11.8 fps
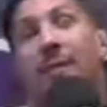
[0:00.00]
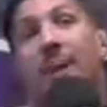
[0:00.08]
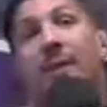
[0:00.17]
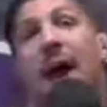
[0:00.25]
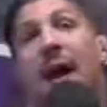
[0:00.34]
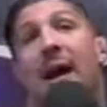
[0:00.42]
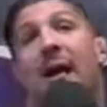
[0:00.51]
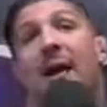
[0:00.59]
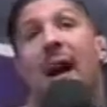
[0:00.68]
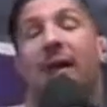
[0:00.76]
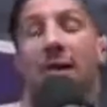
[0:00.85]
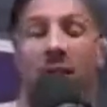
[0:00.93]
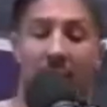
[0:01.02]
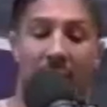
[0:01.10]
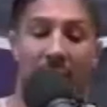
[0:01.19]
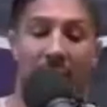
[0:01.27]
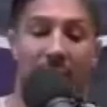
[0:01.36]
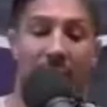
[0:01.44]
Because I think
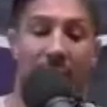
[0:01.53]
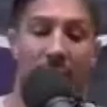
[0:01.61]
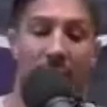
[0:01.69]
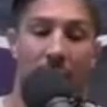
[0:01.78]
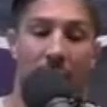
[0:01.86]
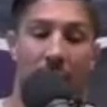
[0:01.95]
if